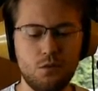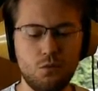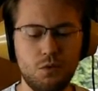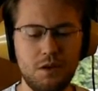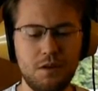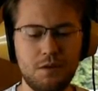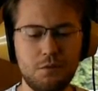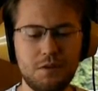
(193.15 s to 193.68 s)

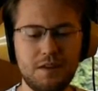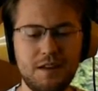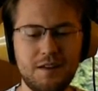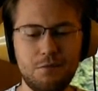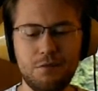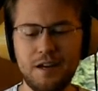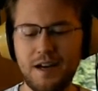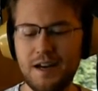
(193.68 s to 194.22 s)
When
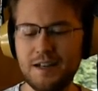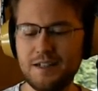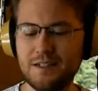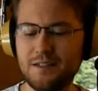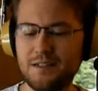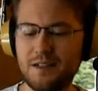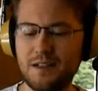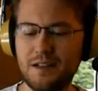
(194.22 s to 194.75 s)
we
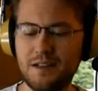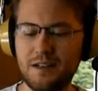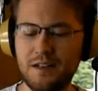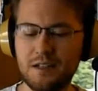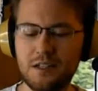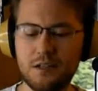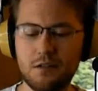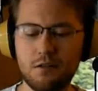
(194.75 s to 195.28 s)
had the
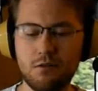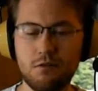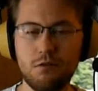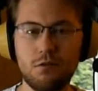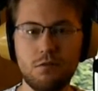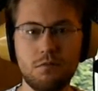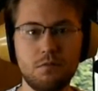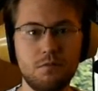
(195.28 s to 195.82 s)

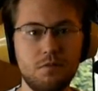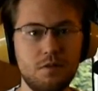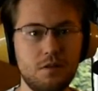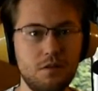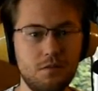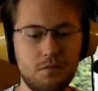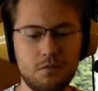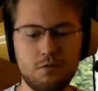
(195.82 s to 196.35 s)
ninjutsu
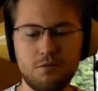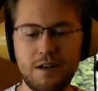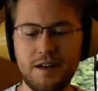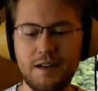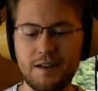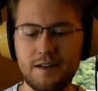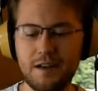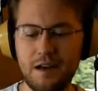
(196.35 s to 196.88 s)

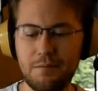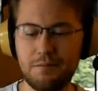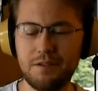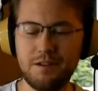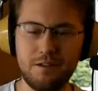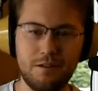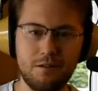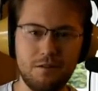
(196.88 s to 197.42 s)
training camp
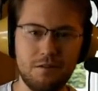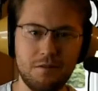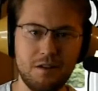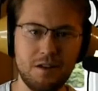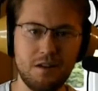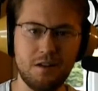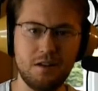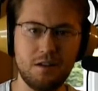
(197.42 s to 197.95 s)
here
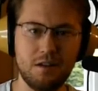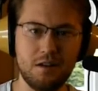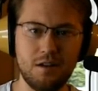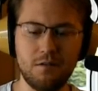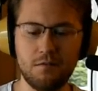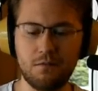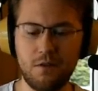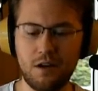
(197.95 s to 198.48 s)

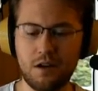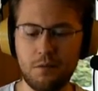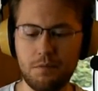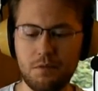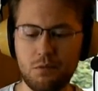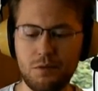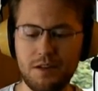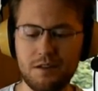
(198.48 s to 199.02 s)
a
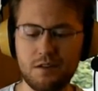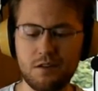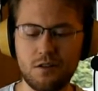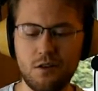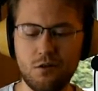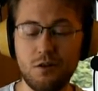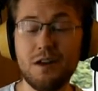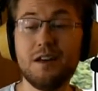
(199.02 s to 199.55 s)
couple of weeks
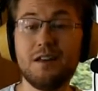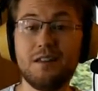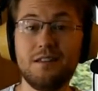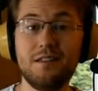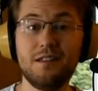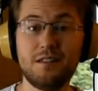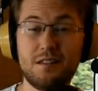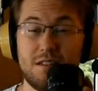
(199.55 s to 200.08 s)
ago,
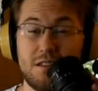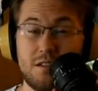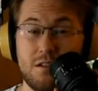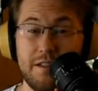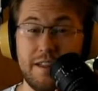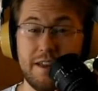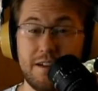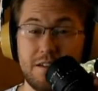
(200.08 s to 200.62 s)
this is the
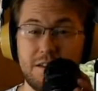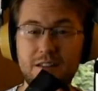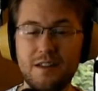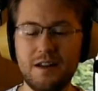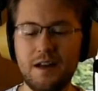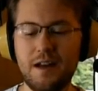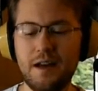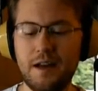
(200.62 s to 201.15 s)
lens
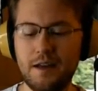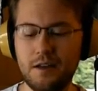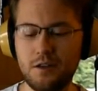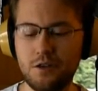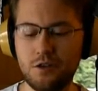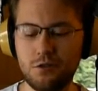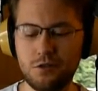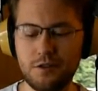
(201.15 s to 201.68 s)
that I
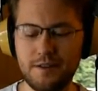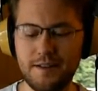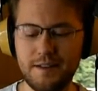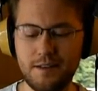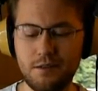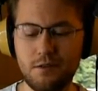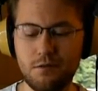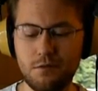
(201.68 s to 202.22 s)

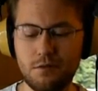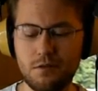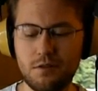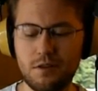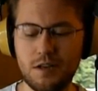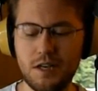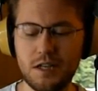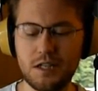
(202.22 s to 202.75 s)
usually used